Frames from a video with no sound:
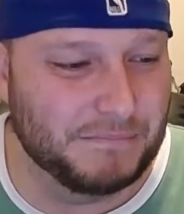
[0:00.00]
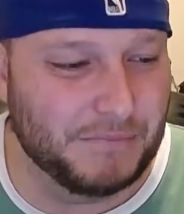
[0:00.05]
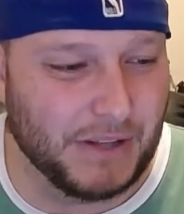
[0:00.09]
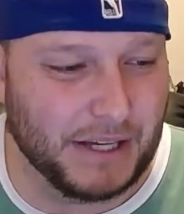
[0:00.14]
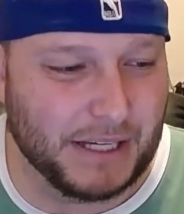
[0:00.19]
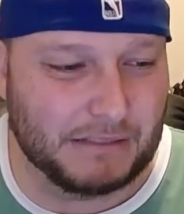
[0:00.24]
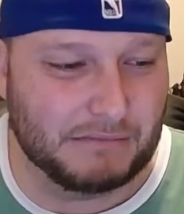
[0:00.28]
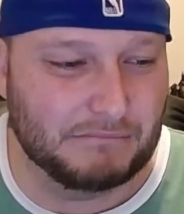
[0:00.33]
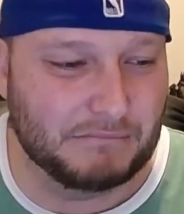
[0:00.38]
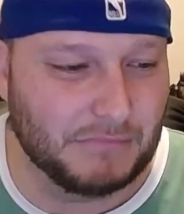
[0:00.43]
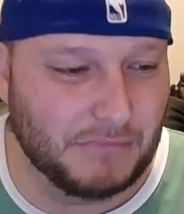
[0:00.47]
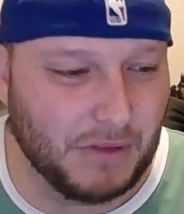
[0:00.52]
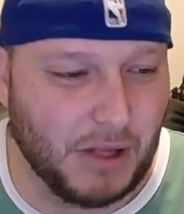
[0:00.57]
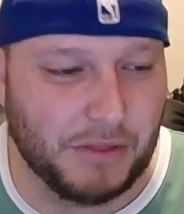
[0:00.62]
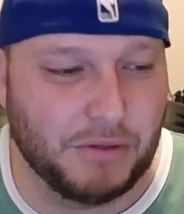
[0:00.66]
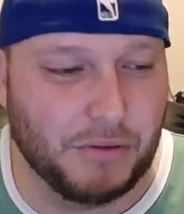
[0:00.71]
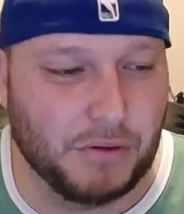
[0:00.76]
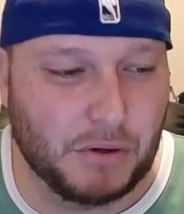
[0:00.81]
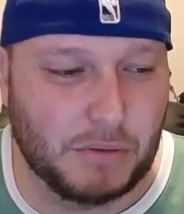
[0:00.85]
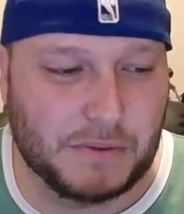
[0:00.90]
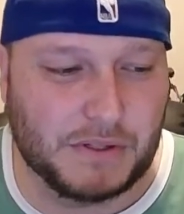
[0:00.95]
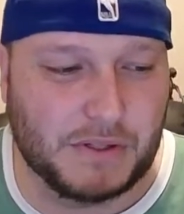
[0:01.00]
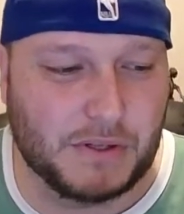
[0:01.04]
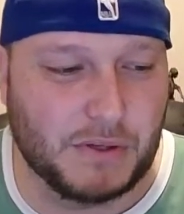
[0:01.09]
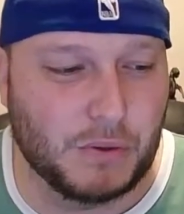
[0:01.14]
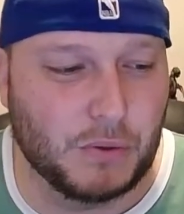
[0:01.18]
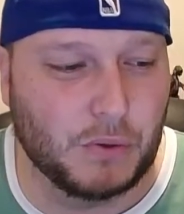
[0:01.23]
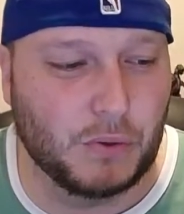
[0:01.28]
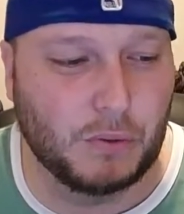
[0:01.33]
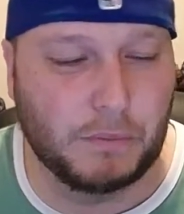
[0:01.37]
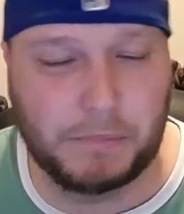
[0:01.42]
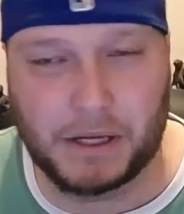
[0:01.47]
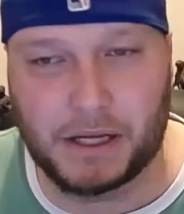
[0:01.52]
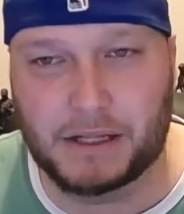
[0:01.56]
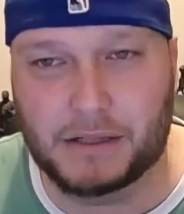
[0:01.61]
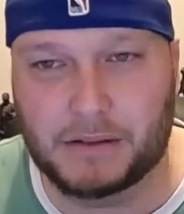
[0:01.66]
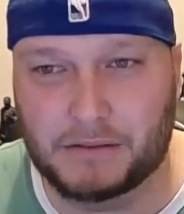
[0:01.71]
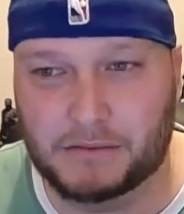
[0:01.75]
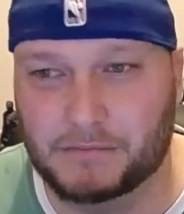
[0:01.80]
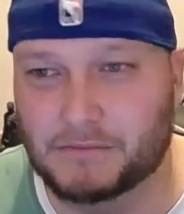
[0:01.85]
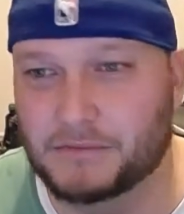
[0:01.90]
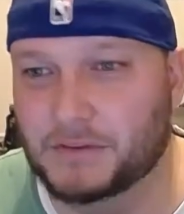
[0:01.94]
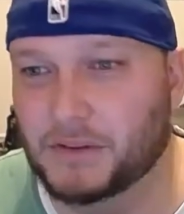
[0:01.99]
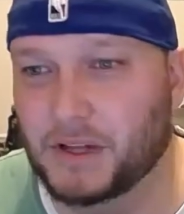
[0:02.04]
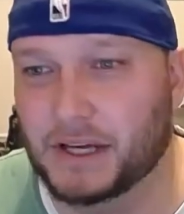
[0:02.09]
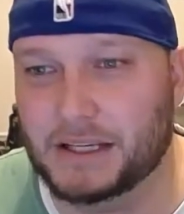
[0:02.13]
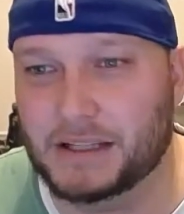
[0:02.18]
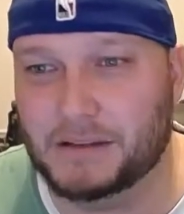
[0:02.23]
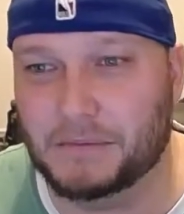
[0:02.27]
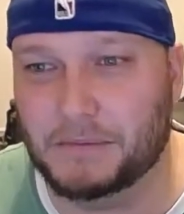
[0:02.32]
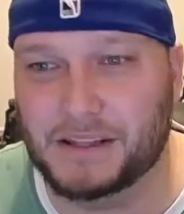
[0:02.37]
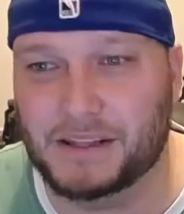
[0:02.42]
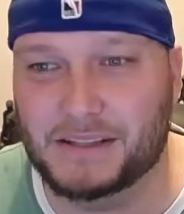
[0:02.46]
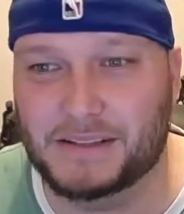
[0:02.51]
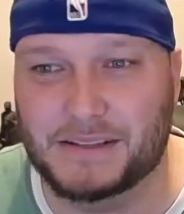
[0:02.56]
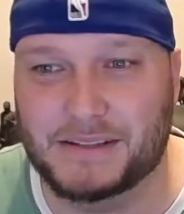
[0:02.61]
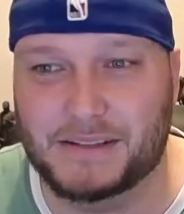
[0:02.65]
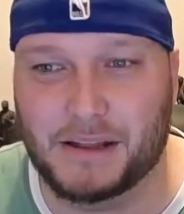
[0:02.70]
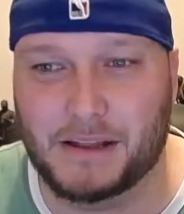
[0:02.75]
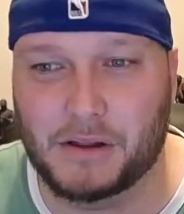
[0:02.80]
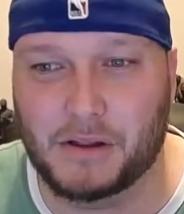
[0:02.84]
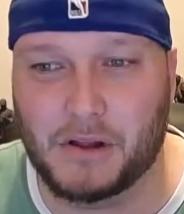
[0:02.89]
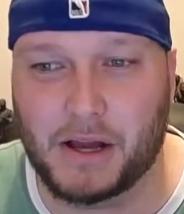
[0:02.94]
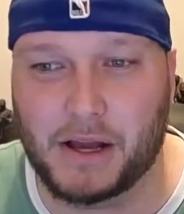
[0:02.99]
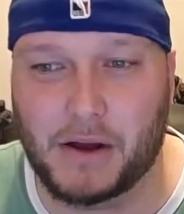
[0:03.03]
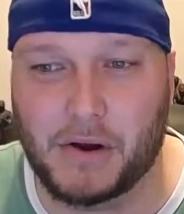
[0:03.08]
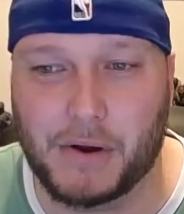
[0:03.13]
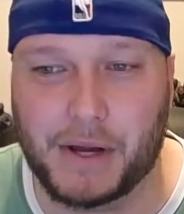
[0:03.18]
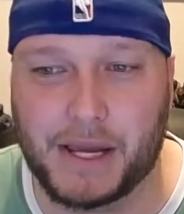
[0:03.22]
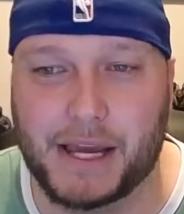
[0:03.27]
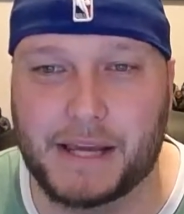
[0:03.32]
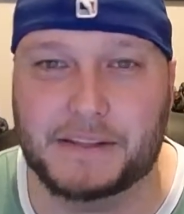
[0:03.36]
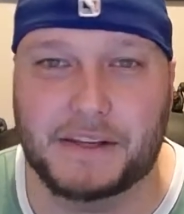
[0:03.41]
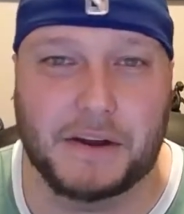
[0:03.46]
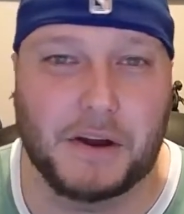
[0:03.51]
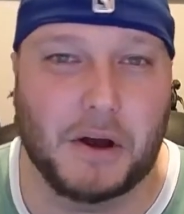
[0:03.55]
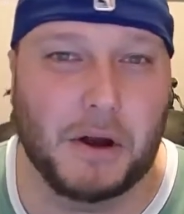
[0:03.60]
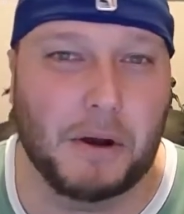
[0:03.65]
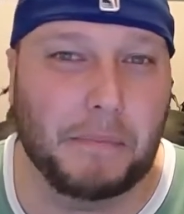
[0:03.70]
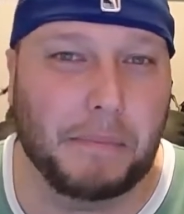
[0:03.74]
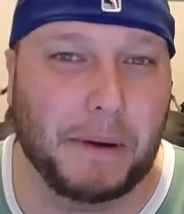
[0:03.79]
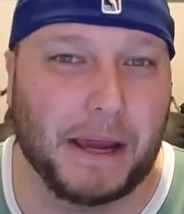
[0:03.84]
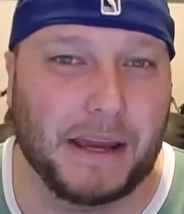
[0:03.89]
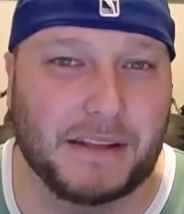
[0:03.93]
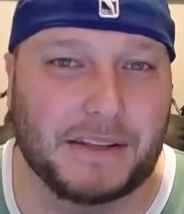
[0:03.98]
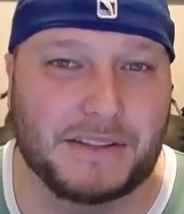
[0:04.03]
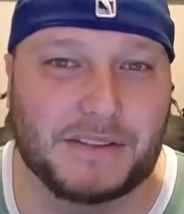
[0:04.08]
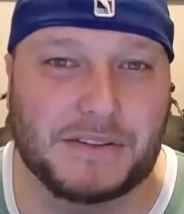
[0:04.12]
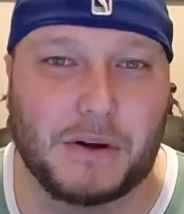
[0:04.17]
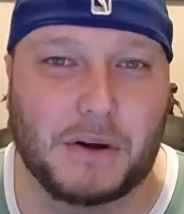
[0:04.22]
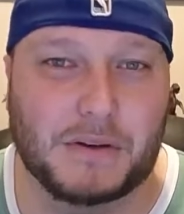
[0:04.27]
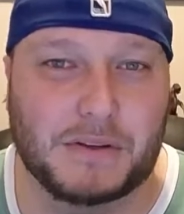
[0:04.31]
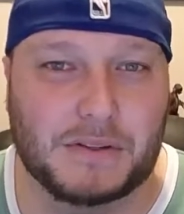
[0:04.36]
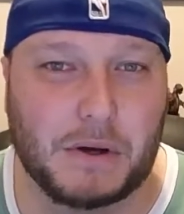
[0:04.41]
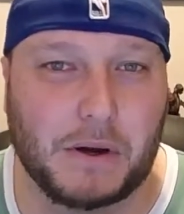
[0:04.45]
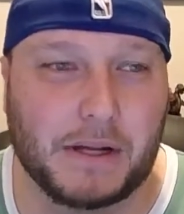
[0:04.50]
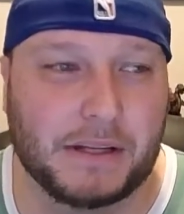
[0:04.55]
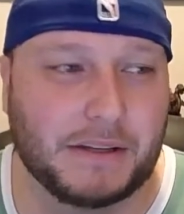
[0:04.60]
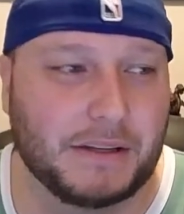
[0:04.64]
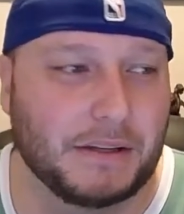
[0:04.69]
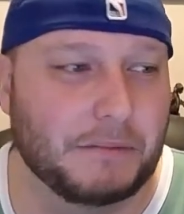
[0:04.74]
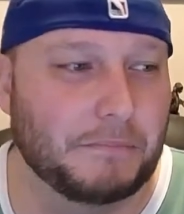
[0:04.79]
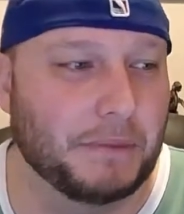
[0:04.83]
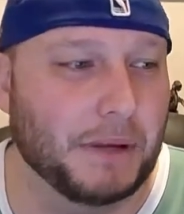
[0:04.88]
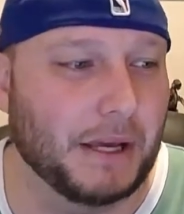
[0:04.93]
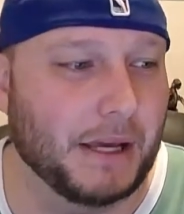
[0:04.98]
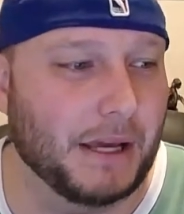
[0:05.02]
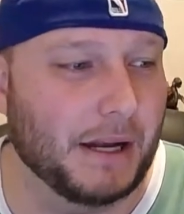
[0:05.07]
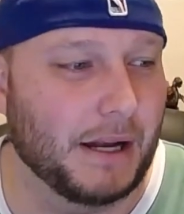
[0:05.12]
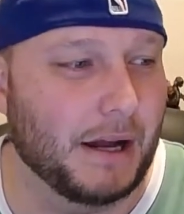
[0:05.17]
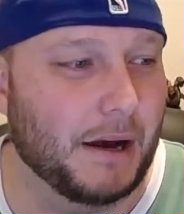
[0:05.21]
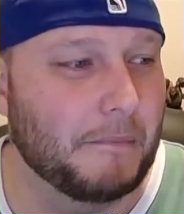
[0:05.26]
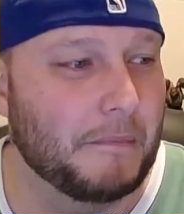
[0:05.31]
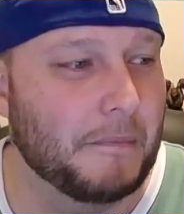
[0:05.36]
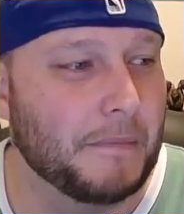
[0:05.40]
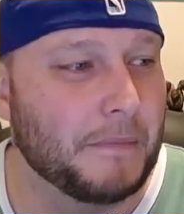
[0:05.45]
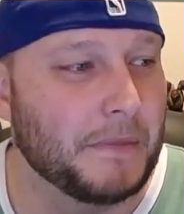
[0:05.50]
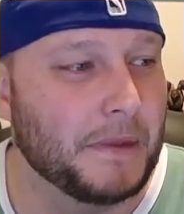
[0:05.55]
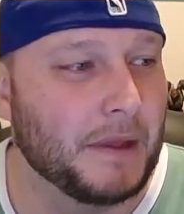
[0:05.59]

Like, I thought it was cool, but like, I mean, this is selling like hotcakes. They got it back in stock, so I did pick it up.